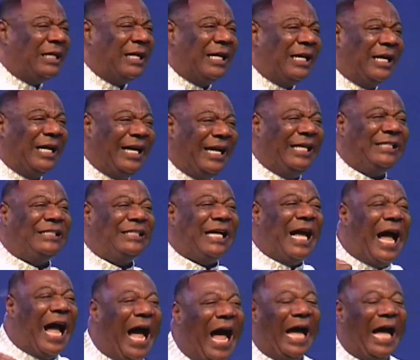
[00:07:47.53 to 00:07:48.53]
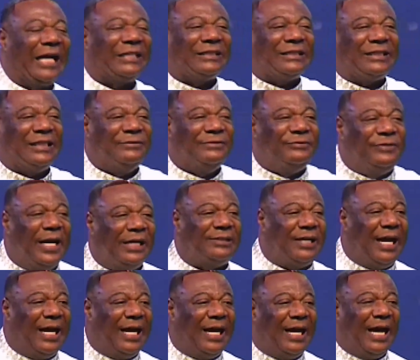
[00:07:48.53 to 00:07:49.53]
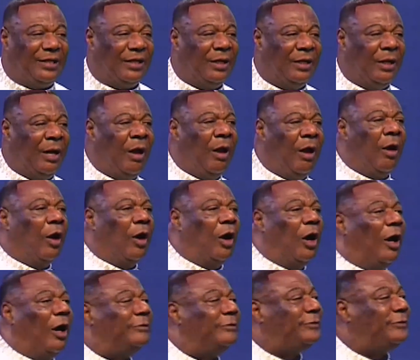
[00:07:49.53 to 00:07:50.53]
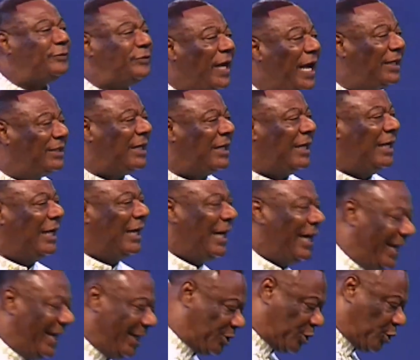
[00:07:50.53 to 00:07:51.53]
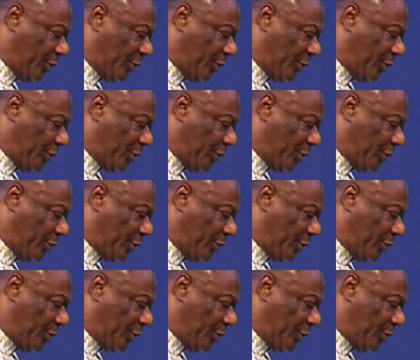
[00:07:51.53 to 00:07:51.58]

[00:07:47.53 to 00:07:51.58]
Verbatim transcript: is activated, or faith is